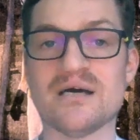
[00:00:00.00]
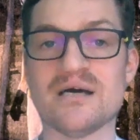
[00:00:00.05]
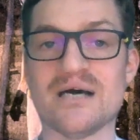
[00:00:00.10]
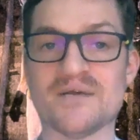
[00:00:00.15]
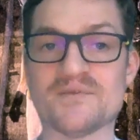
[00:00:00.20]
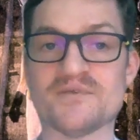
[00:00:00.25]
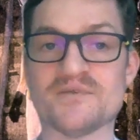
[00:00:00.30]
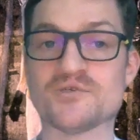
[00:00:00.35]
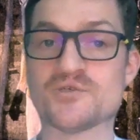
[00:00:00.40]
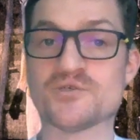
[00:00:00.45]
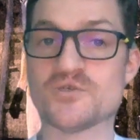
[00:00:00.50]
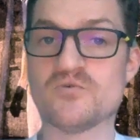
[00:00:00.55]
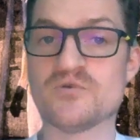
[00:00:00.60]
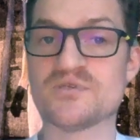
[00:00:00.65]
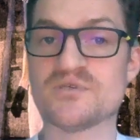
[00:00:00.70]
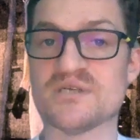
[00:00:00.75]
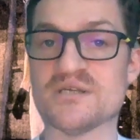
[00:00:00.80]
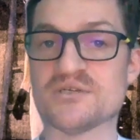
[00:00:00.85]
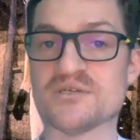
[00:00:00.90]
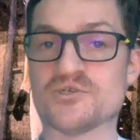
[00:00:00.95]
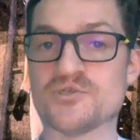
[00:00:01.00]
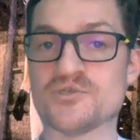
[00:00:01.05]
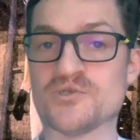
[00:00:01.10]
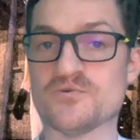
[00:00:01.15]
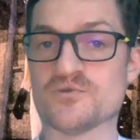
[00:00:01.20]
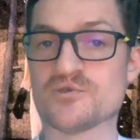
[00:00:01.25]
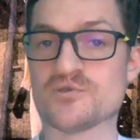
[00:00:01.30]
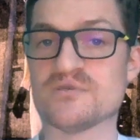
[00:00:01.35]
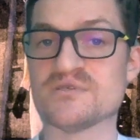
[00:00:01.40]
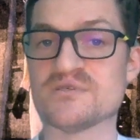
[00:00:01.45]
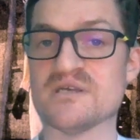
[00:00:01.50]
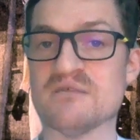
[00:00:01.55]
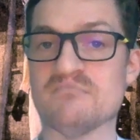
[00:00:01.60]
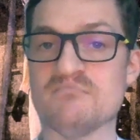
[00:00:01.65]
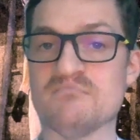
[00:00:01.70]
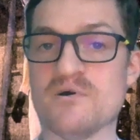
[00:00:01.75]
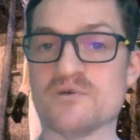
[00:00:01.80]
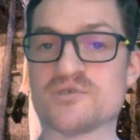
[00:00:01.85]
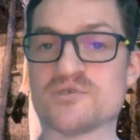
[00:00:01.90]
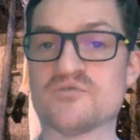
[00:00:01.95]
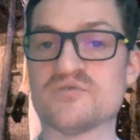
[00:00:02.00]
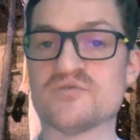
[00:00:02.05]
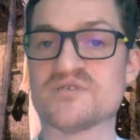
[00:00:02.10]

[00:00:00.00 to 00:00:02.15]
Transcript: and insurance institutions emerged to